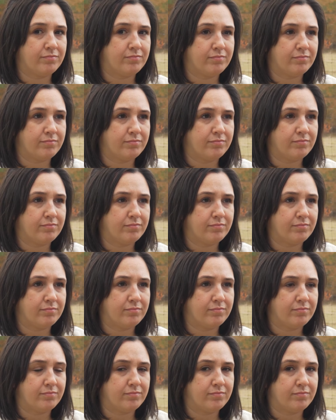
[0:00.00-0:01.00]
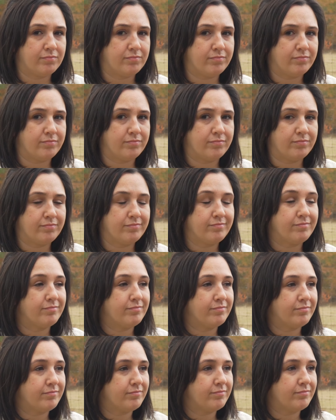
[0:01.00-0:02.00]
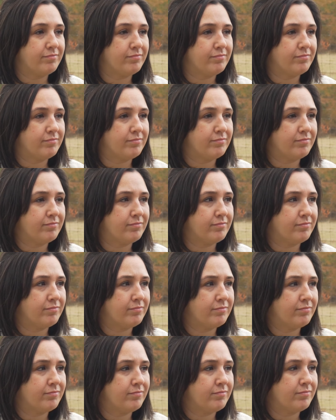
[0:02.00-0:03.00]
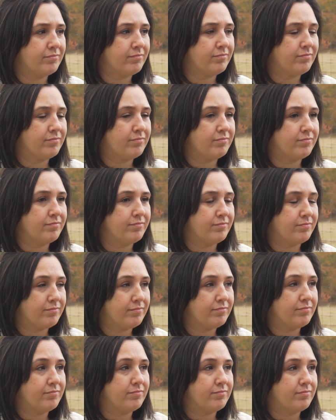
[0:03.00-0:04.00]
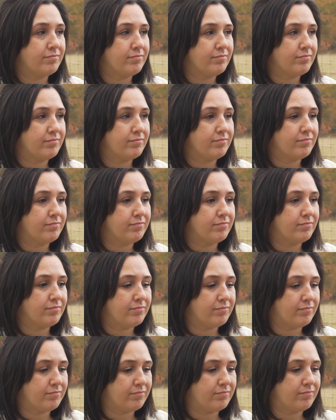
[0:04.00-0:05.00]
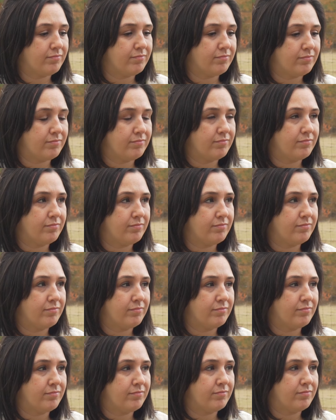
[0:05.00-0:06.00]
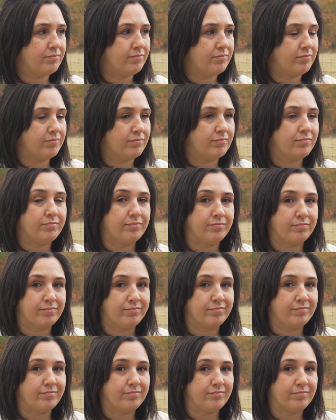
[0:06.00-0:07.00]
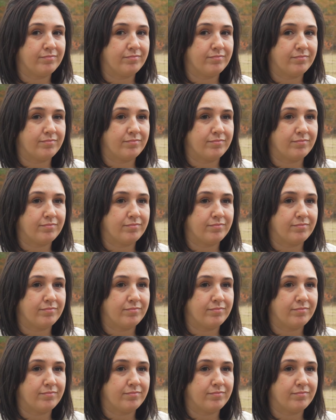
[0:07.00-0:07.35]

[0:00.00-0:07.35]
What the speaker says: (silent)